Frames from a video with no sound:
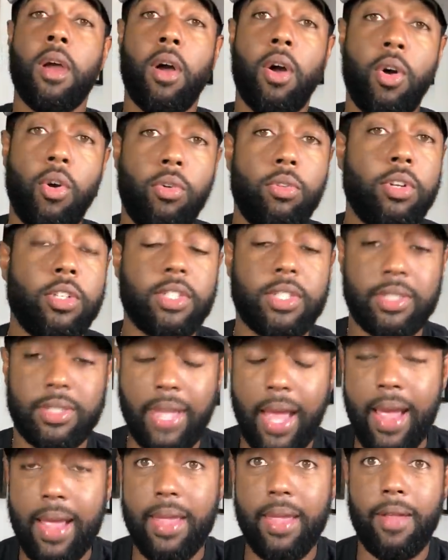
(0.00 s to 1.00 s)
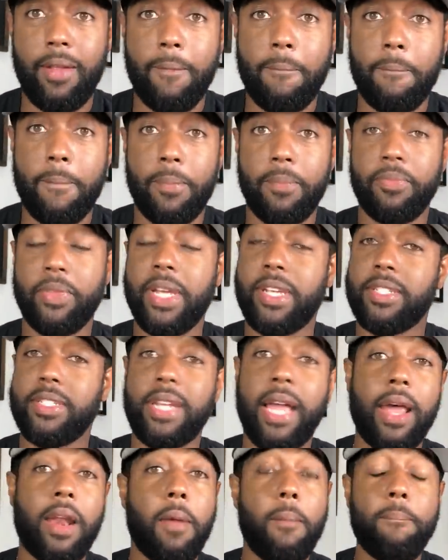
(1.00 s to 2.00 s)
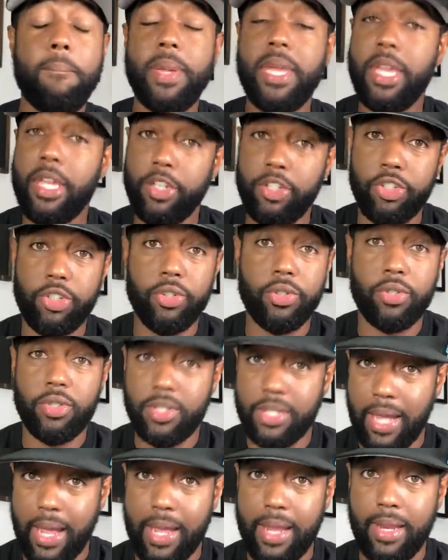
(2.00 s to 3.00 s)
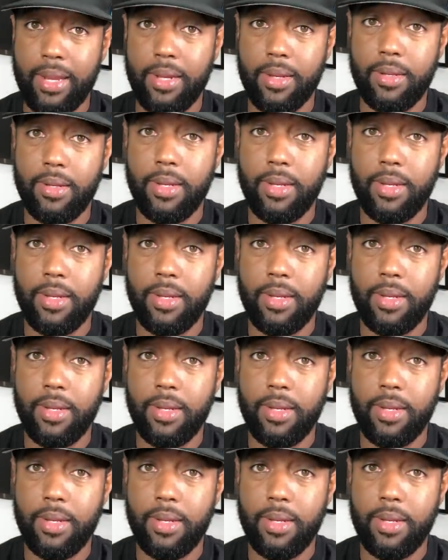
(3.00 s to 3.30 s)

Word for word: on a site that's not a picture site,